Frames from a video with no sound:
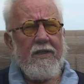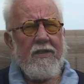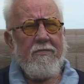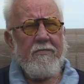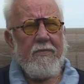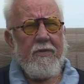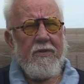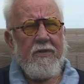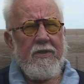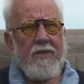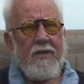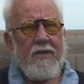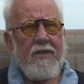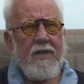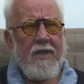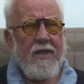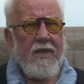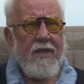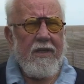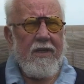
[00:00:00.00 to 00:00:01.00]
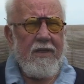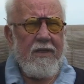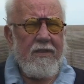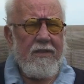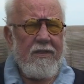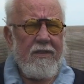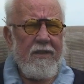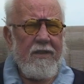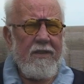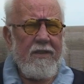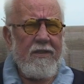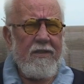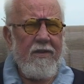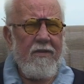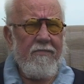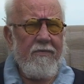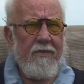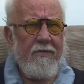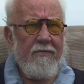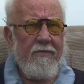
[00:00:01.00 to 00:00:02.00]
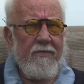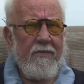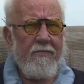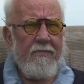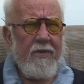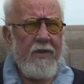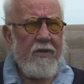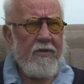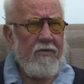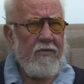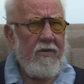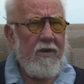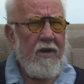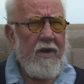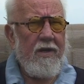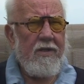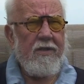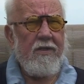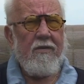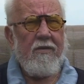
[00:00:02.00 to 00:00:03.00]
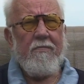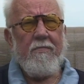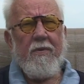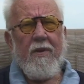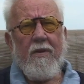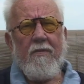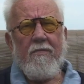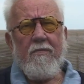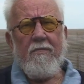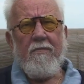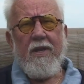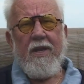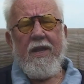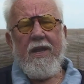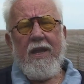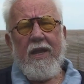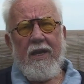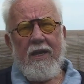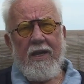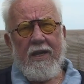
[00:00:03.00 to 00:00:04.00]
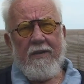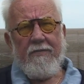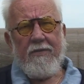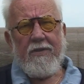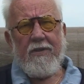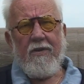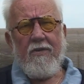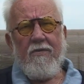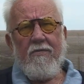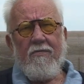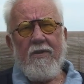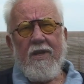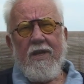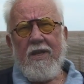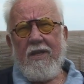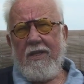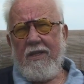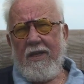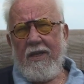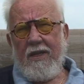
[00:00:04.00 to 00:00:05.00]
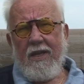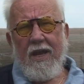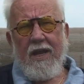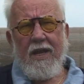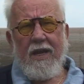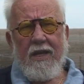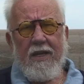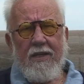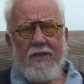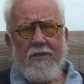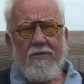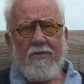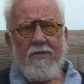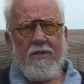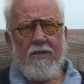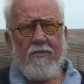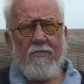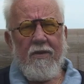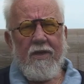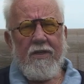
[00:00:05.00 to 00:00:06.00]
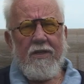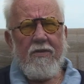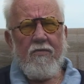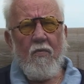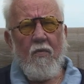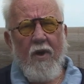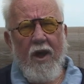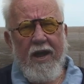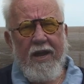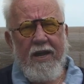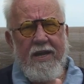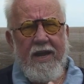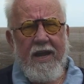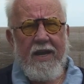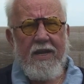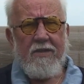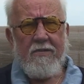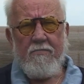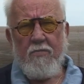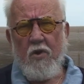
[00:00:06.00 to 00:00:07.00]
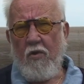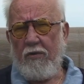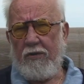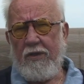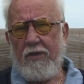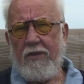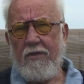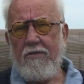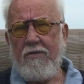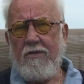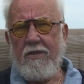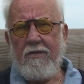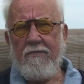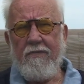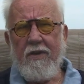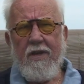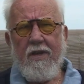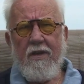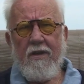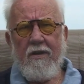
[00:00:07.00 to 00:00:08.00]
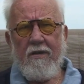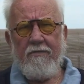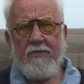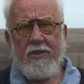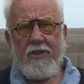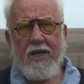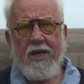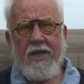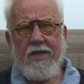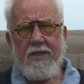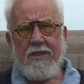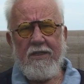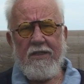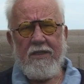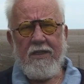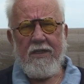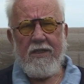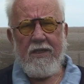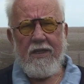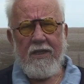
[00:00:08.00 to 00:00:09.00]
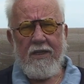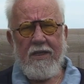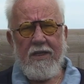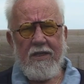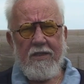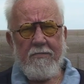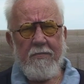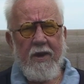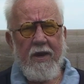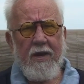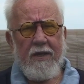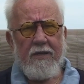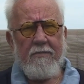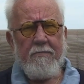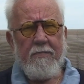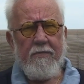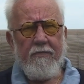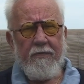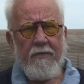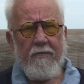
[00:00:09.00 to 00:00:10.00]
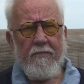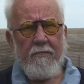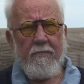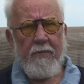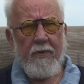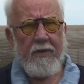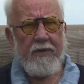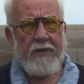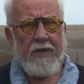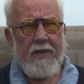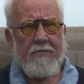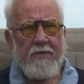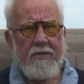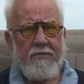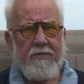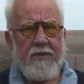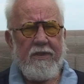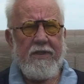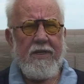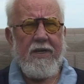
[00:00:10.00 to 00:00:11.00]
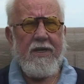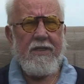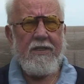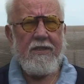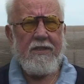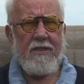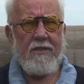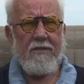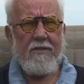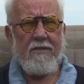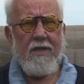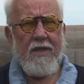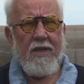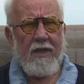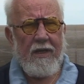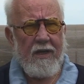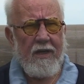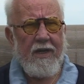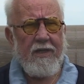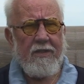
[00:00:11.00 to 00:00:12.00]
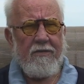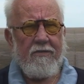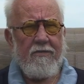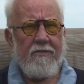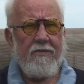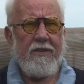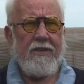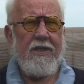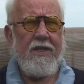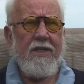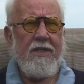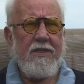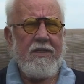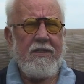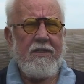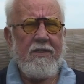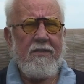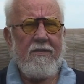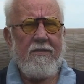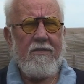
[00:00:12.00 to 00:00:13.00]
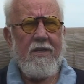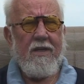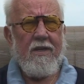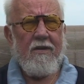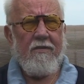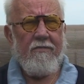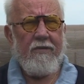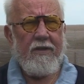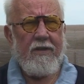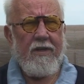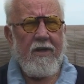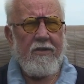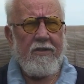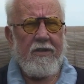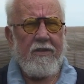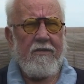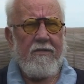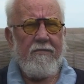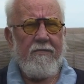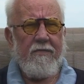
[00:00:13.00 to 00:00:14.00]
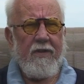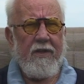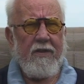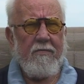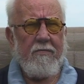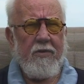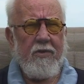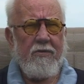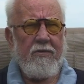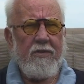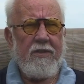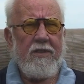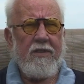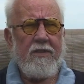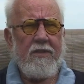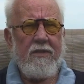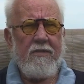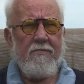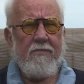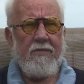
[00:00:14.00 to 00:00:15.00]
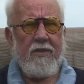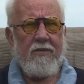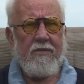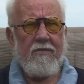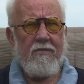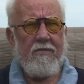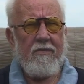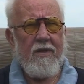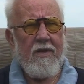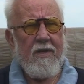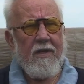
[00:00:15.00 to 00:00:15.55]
this person is suffering from a neurological problem, and if so, then that answers the question why he has multitudes of changes in his body, from blood chemistry changes to cholesterol changes to reduction of the immune system to